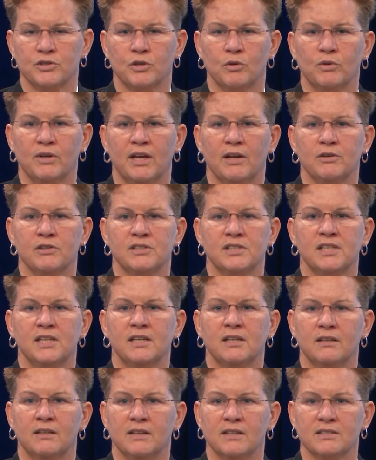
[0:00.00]
no
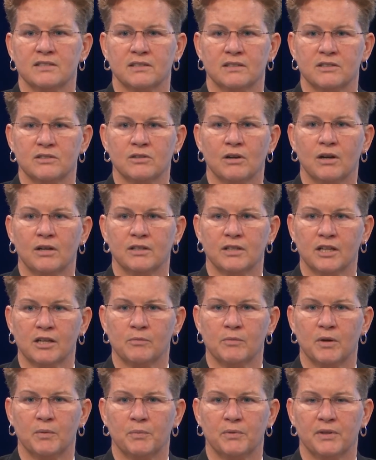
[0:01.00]
guarantee to this, and it's hard to
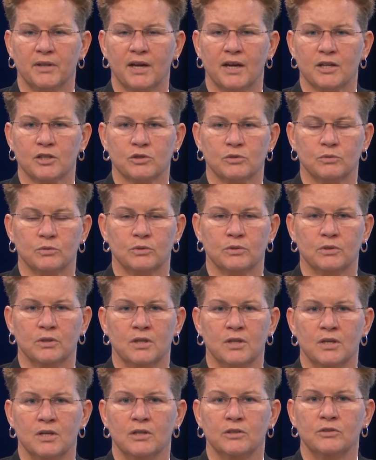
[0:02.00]
come up with the actual
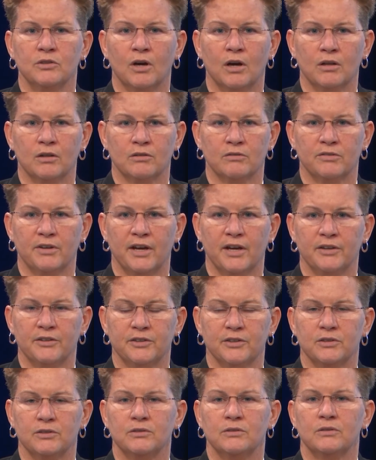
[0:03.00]
dollar
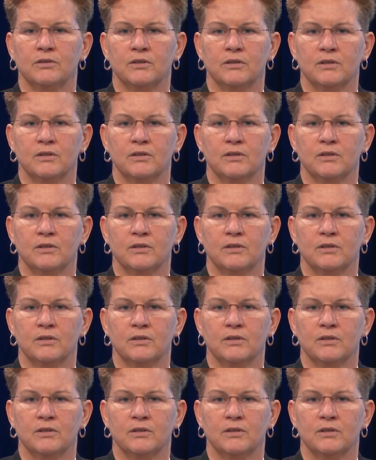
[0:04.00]
value,